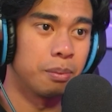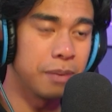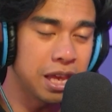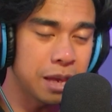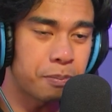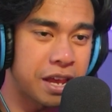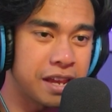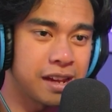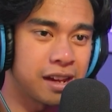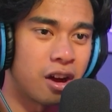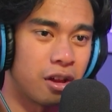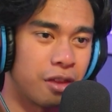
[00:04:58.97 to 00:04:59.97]
Me
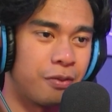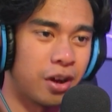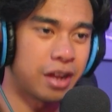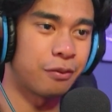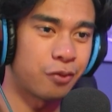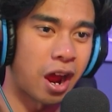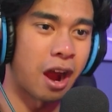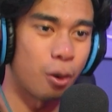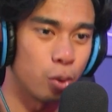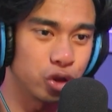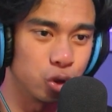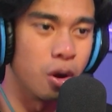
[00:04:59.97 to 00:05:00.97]
peeing on the fucking fire
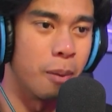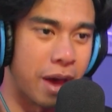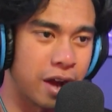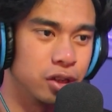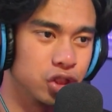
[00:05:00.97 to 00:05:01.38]
would do a better